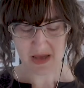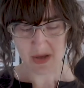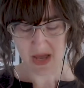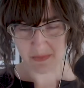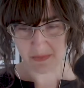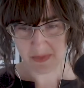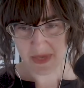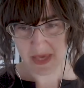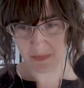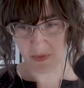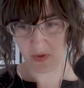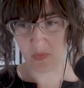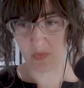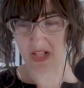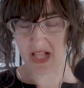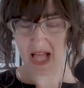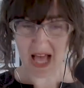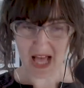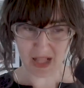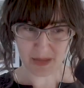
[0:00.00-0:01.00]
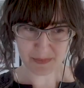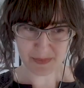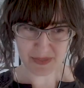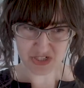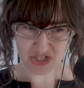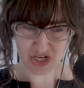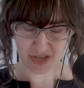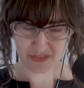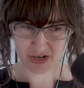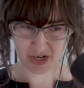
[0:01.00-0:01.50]
people will help
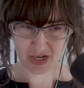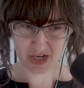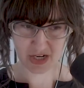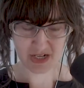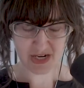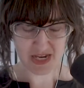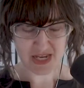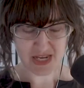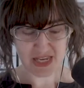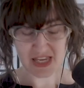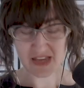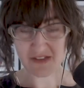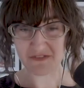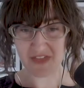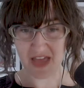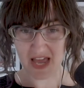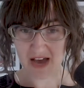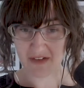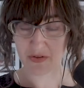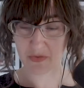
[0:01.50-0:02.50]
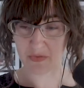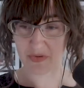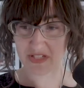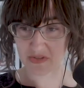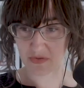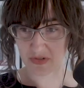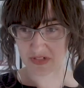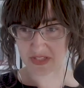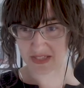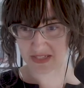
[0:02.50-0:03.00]
each other if they have the
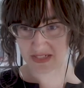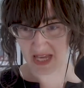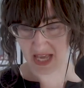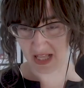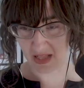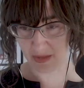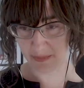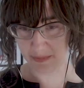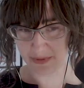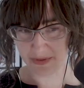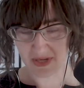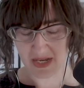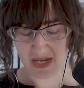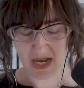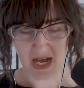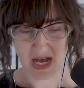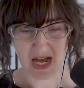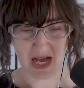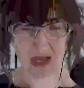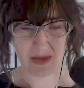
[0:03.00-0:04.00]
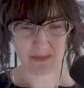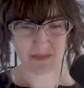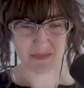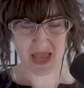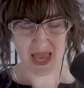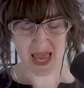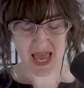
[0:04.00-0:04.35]
resources to help um,